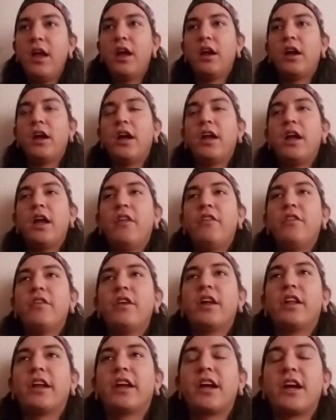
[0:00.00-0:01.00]
right? And
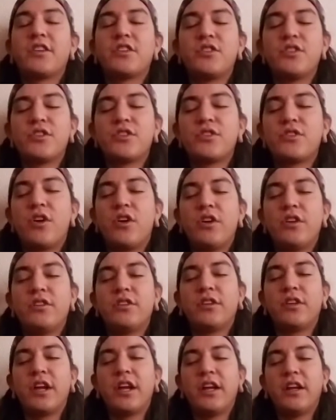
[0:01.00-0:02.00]
like I just started
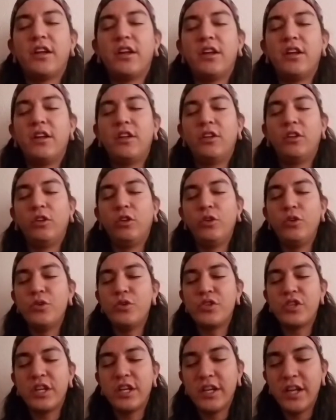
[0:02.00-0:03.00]
to like
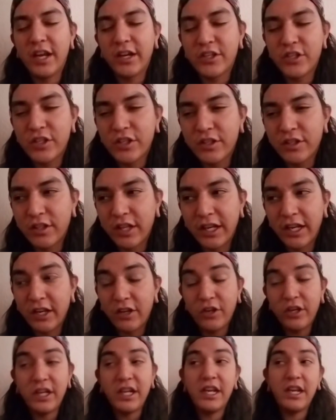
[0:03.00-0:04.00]
lose connection. Like I
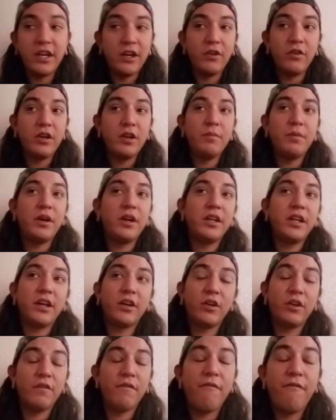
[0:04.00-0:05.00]
couldn't hear anybody. I
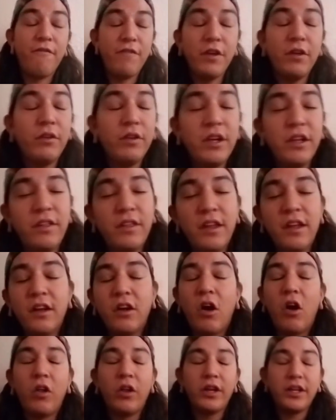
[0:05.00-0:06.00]
couldn't feel
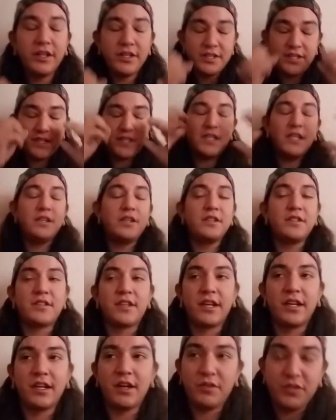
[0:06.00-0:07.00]
anything. All I could see is
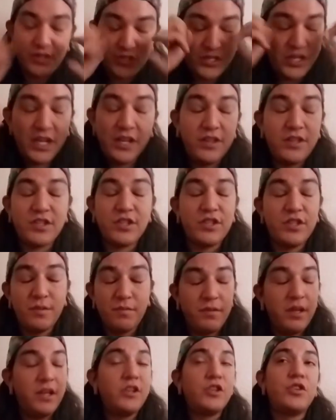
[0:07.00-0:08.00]
like I was just in this
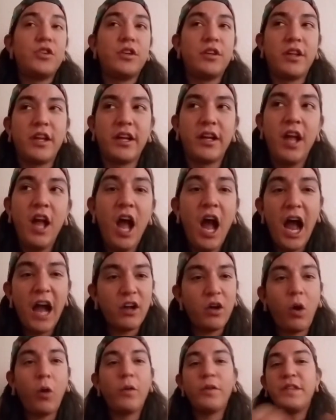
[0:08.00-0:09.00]
dimension. Like I
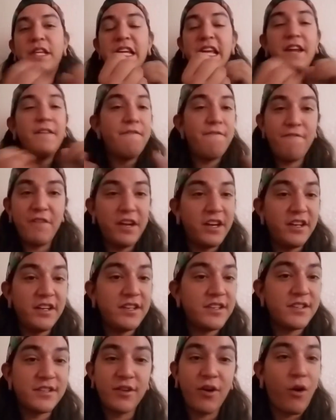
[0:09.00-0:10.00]
call it the
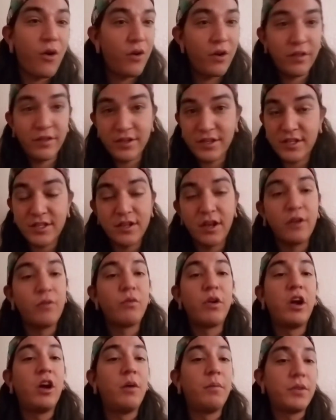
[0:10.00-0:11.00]
infinity star, the sun
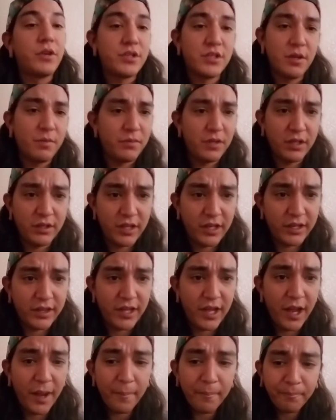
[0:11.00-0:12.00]
realm, or something like
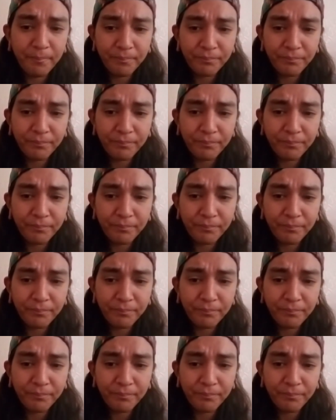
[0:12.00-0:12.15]
that.